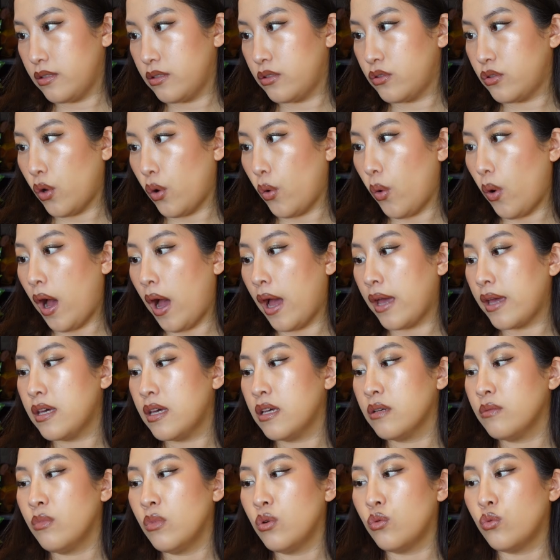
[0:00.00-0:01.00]
So I
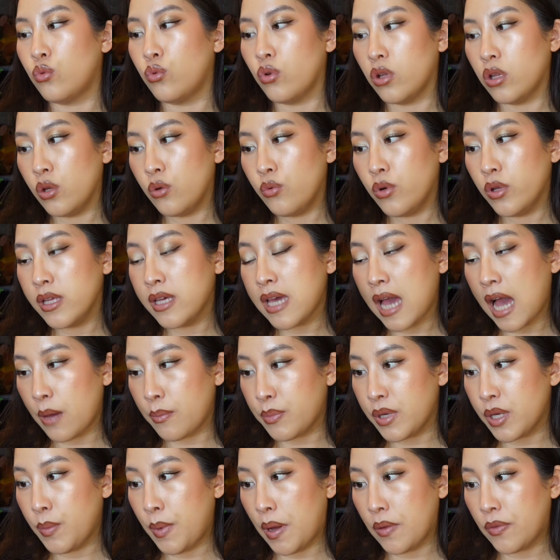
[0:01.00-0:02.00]
am really, really
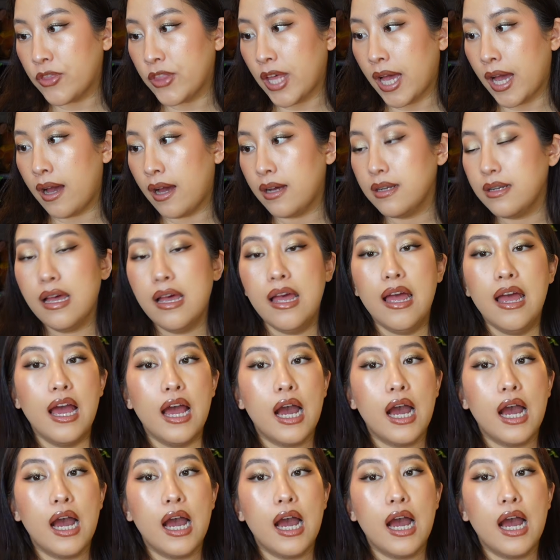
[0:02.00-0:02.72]
happy about that.